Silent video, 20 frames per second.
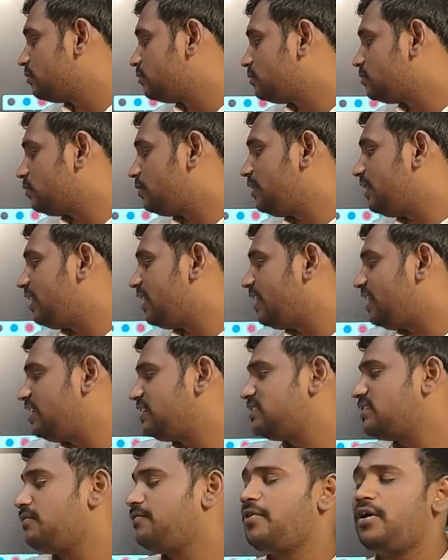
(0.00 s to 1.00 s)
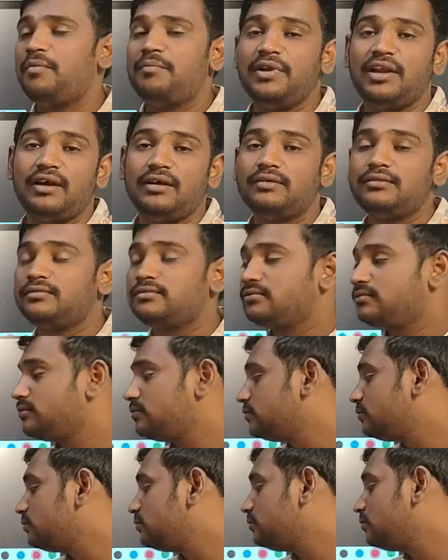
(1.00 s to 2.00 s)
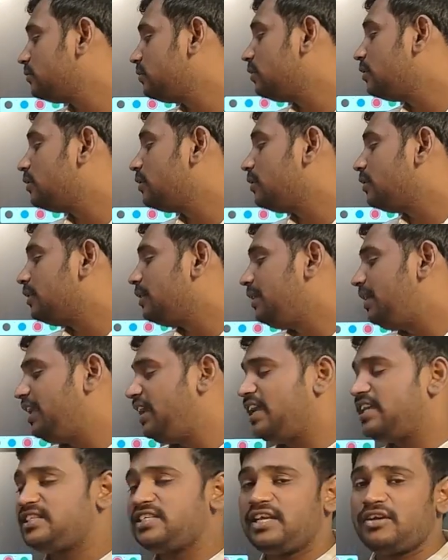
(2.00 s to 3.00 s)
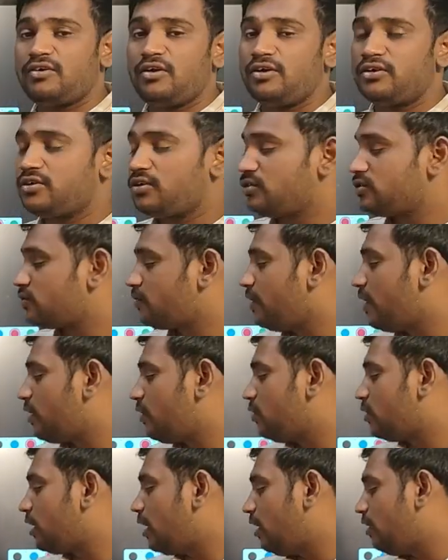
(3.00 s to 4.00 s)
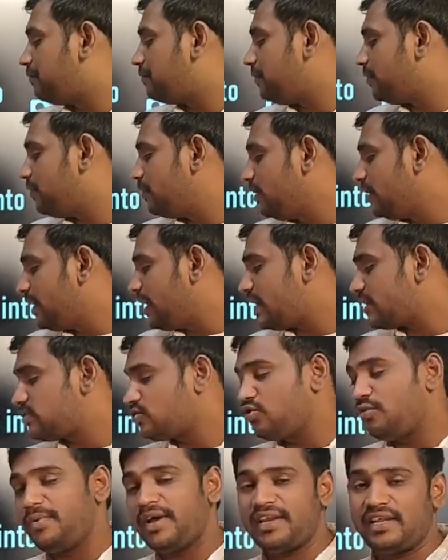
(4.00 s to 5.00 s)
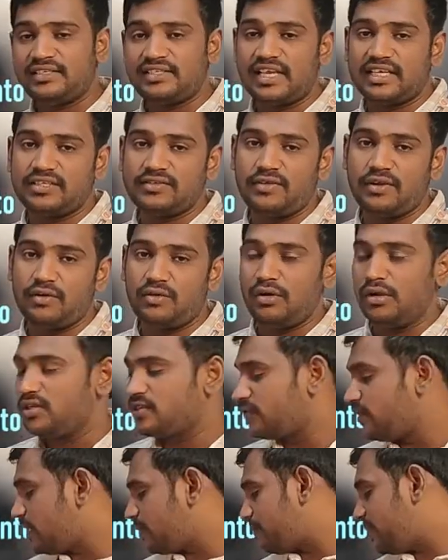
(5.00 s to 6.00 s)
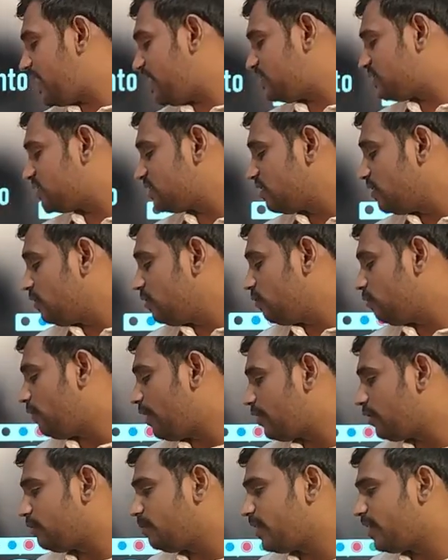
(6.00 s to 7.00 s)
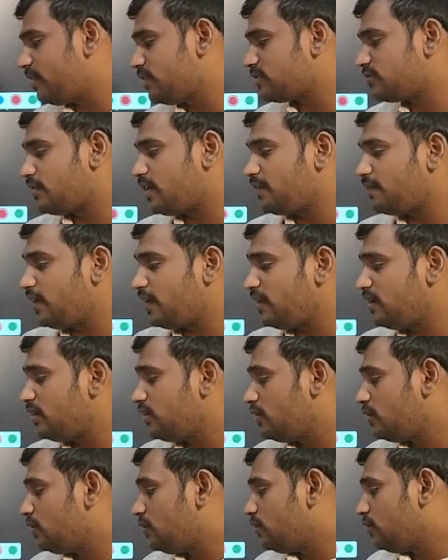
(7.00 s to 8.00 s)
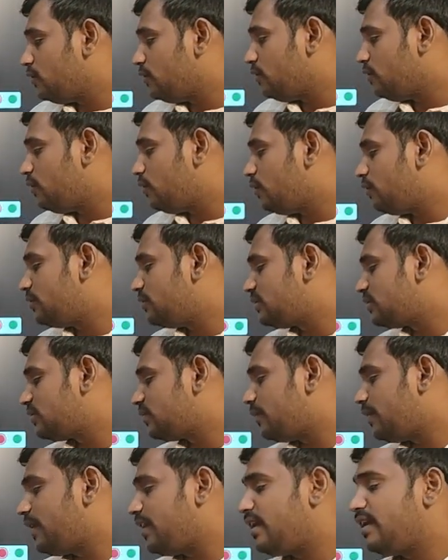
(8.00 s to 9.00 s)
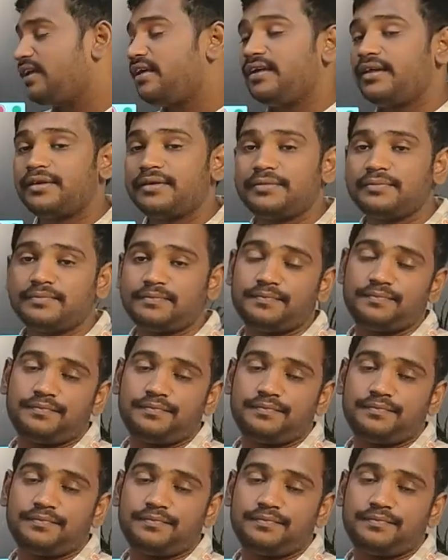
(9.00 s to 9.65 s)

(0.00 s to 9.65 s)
So here it is the formula. D is equal to square root of x2 minus x1 whole square plus y2 minus y1 whole square.